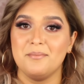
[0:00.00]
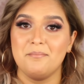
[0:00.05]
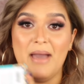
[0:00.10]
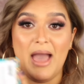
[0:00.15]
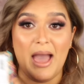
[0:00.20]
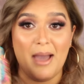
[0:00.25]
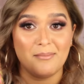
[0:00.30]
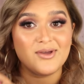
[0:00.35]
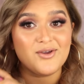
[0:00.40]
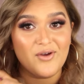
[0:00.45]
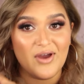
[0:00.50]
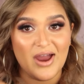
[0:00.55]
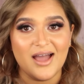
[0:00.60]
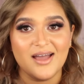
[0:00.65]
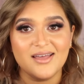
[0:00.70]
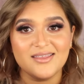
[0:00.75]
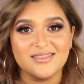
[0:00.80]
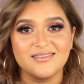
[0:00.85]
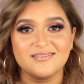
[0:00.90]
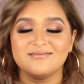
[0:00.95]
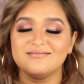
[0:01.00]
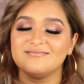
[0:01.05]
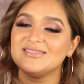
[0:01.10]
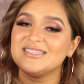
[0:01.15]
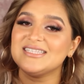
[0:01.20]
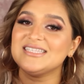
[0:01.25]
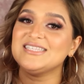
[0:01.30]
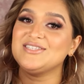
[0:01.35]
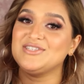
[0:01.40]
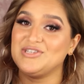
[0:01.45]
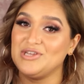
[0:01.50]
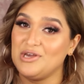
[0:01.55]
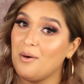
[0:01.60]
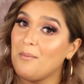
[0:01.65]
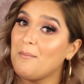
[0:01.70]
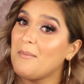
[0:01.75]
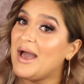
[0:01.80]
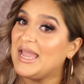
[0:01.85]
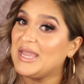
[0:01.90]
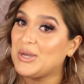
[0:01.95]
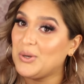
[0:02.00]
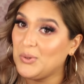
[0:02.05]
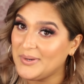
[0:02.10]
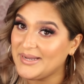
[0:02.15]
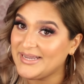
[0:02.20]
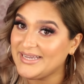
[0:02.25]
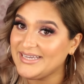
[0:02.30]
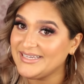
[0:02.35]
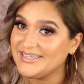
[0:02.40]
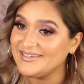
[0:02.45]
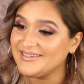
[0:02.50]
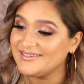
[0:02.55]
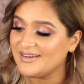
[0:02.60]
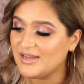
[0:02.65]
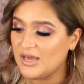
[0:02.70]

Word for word: Pat McGrath Still My Queen.